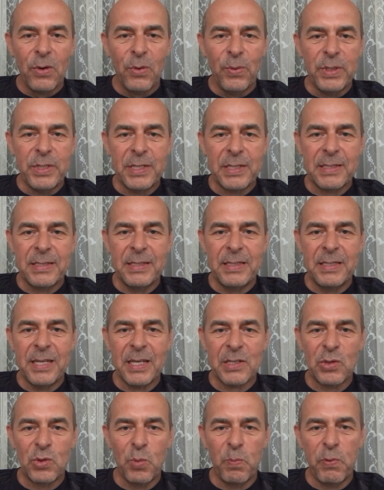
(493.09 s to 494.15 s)
which is
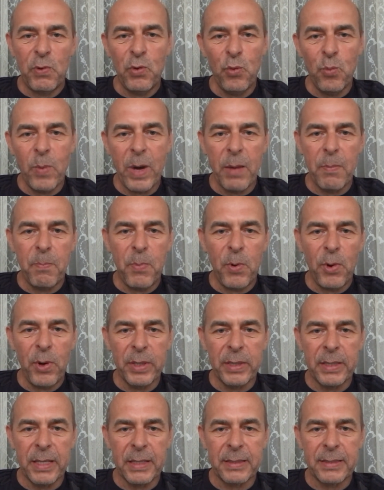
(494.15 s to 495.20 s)
just to prove my
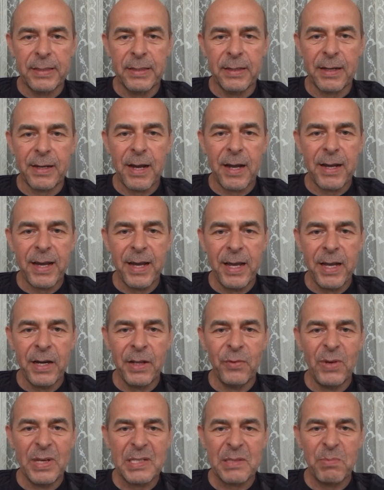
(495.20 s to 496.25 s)
point that KKR
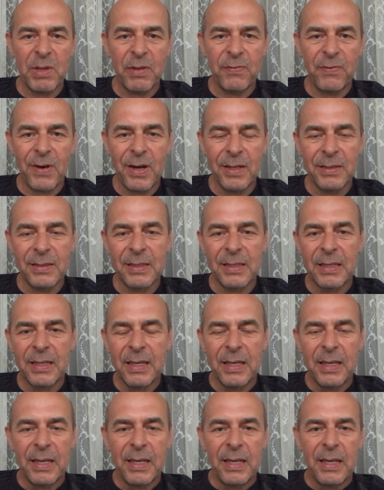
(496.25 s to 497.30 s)
investment fund
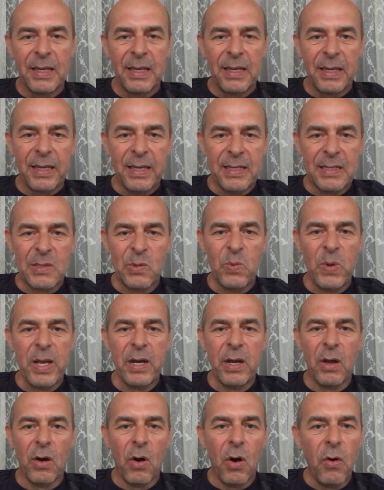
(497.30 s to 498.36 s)
is
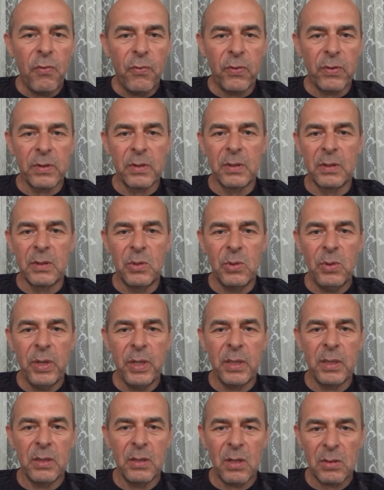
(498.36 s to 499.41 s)
very often
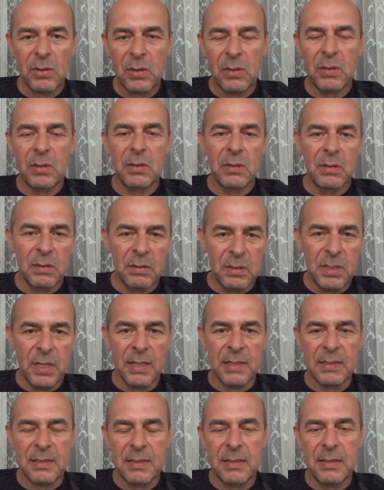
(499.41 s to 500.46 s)
doing not
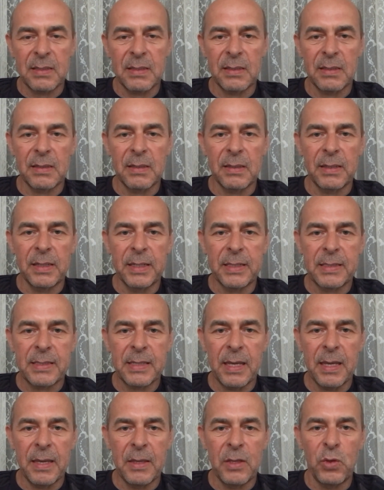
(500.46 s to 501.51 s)
just, let's
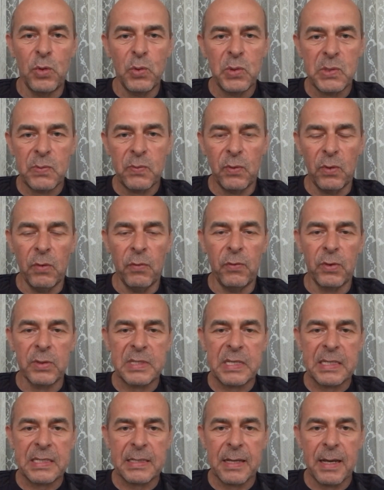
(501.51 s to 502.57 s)
say, useful for
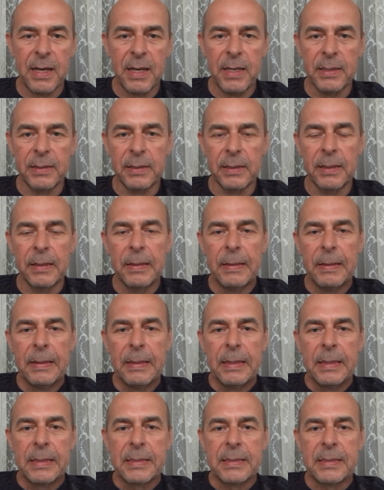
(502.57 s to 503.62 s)
society,
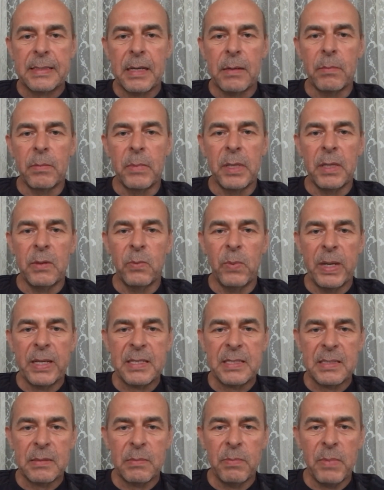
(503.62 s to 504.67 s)
some
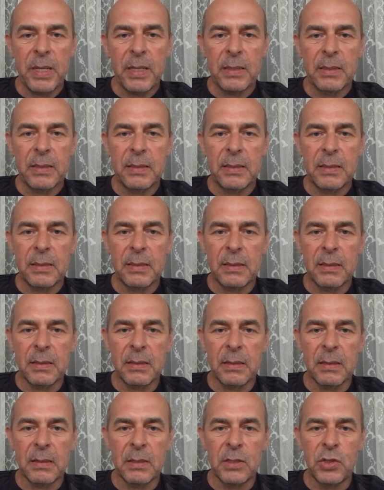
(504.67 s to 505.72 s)
investment
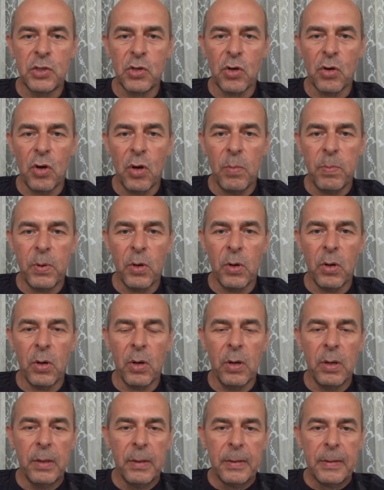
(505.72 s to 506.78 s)
job or